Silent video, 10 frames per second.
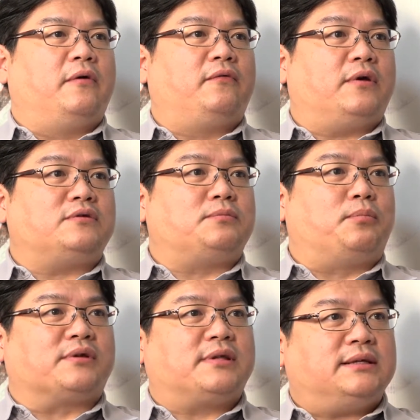fish
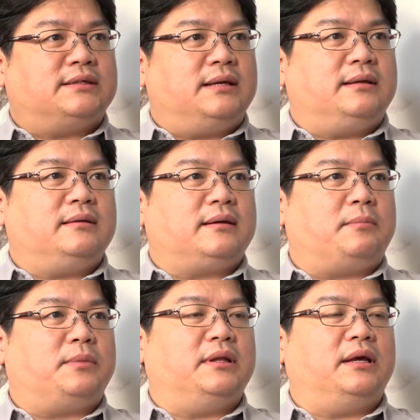processing
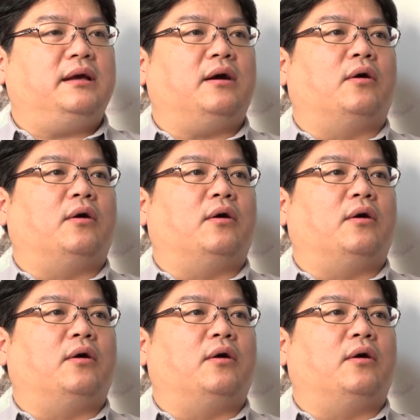company